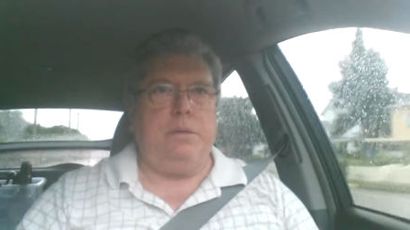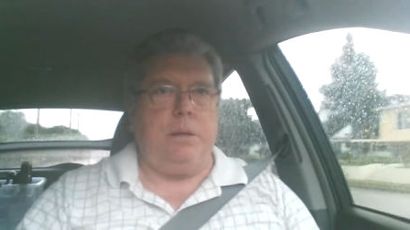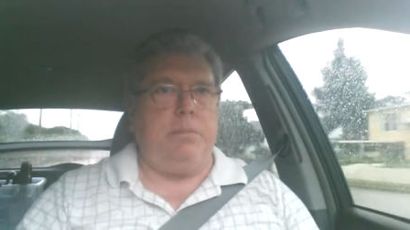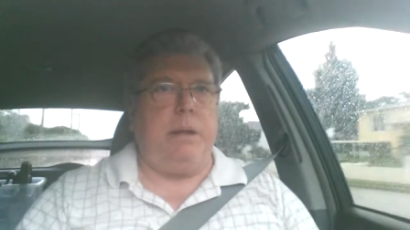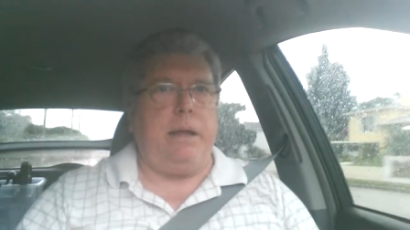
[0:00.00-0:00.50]

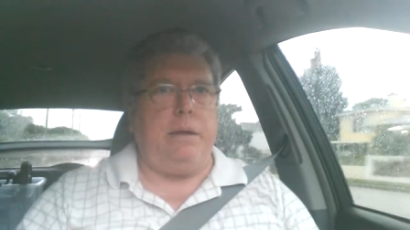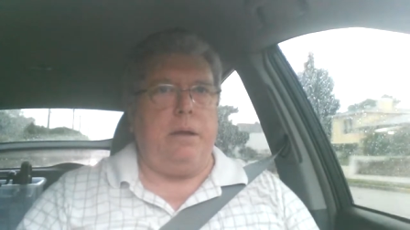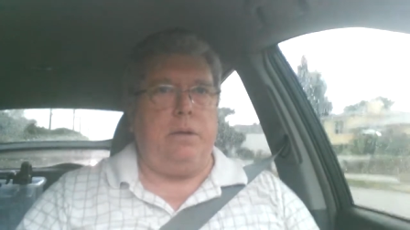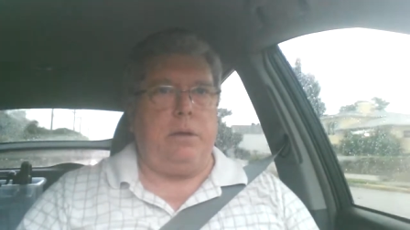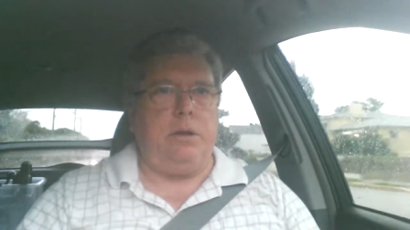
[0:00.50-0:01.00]
somebody I
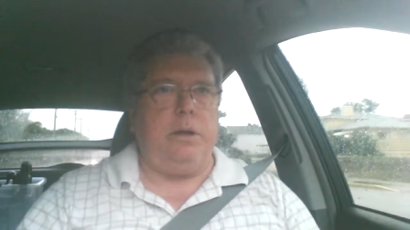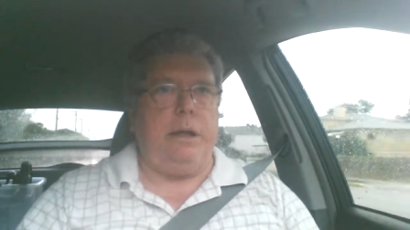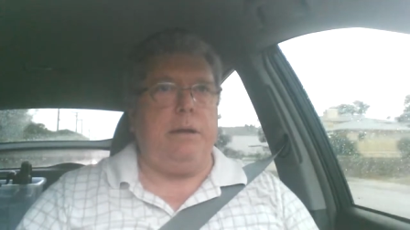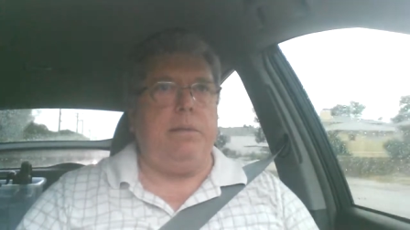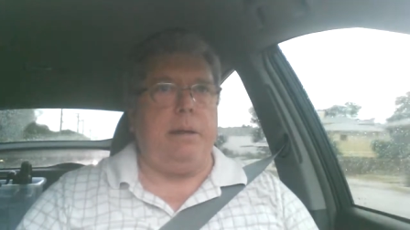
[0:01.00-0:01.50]
know, a good
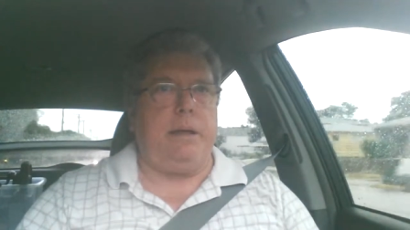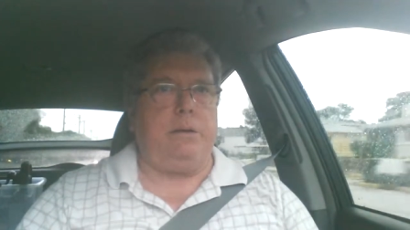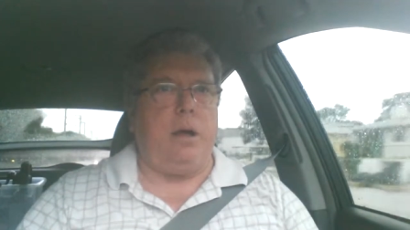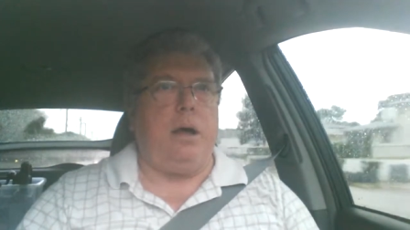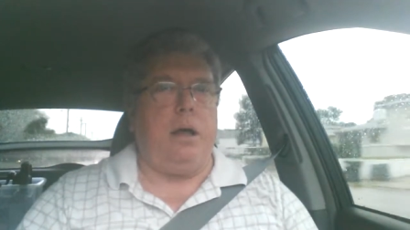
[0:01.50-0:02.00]
handyman,
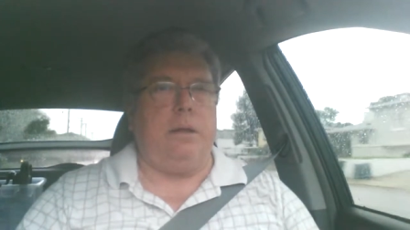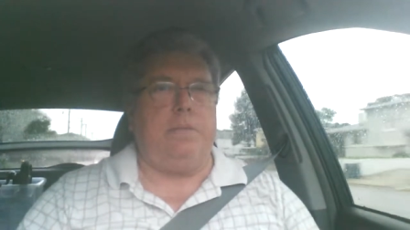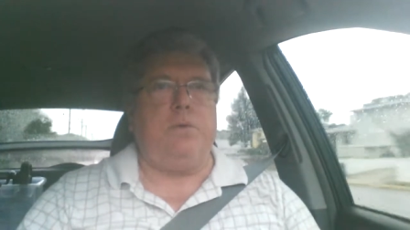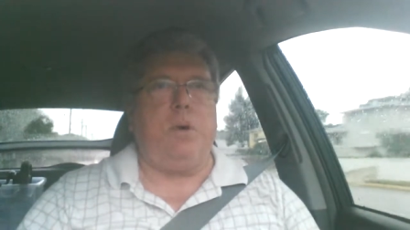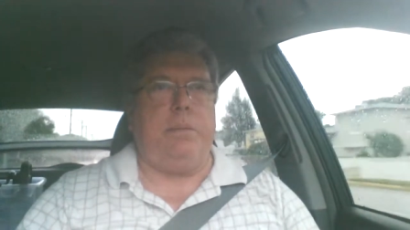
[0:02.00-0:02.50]
to haul
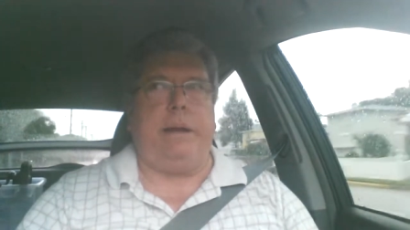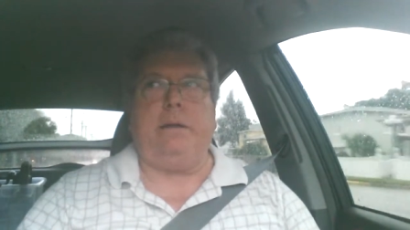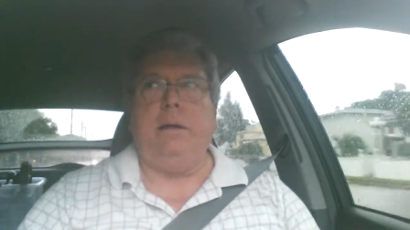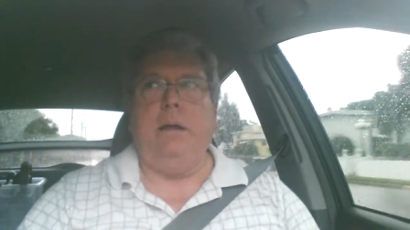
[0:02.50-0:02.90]
it for me,